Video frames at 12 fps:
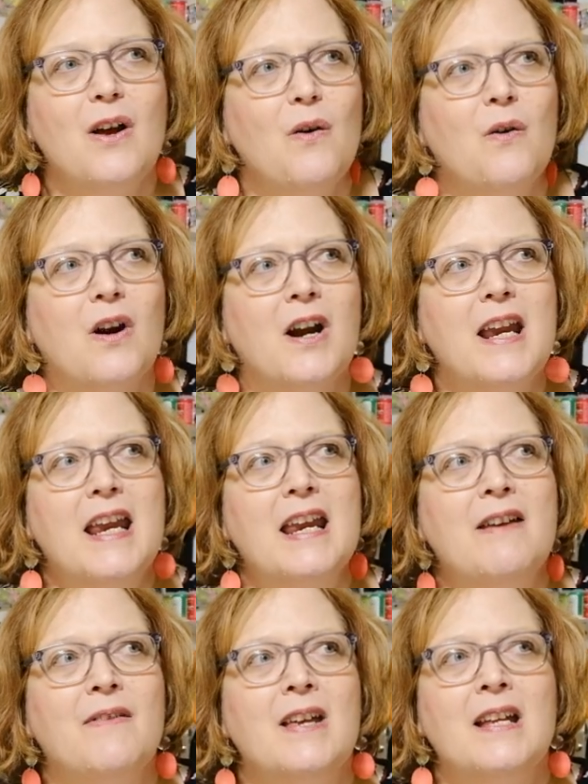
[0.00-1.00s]
or
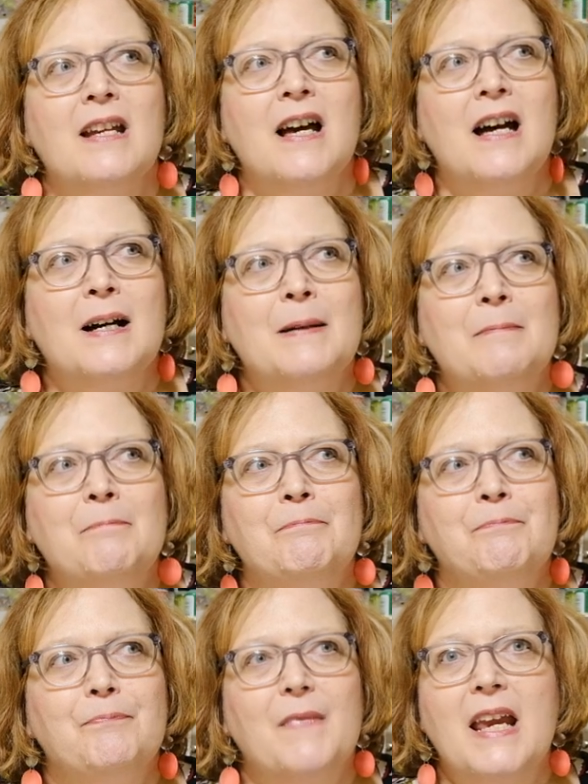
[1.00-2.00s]
even um,
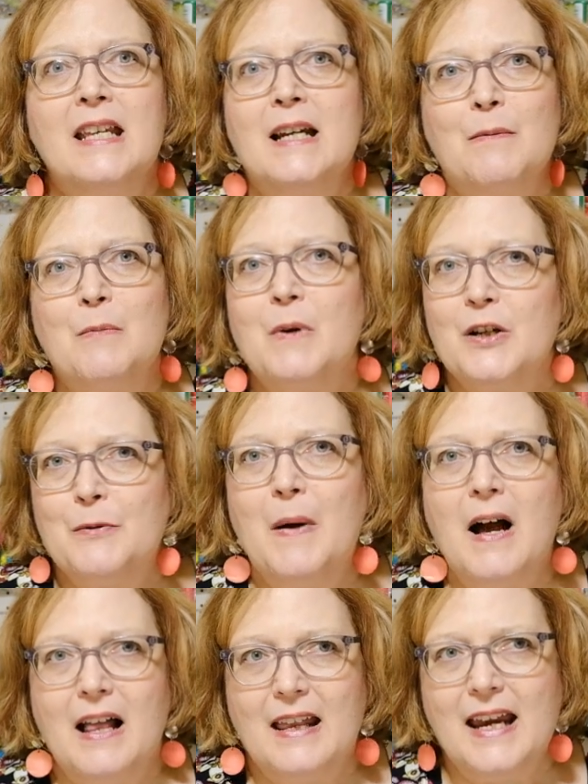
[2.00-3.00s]
a double brush
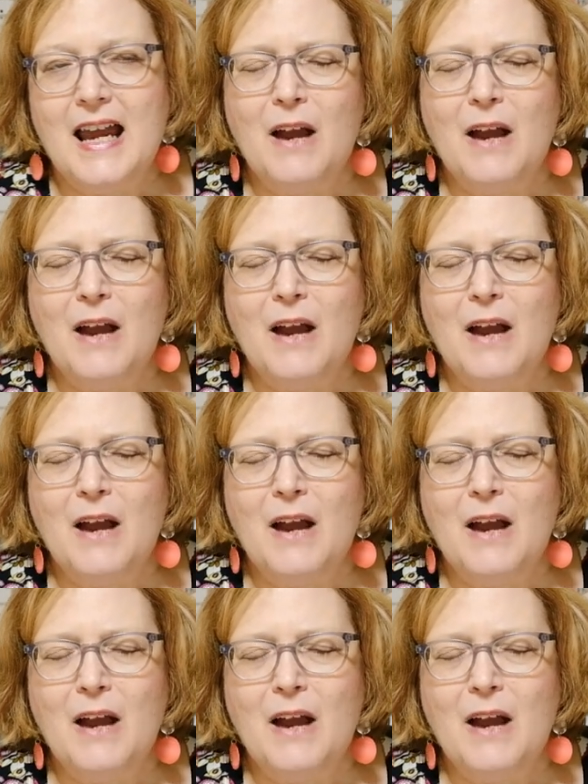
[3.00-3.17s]
poly.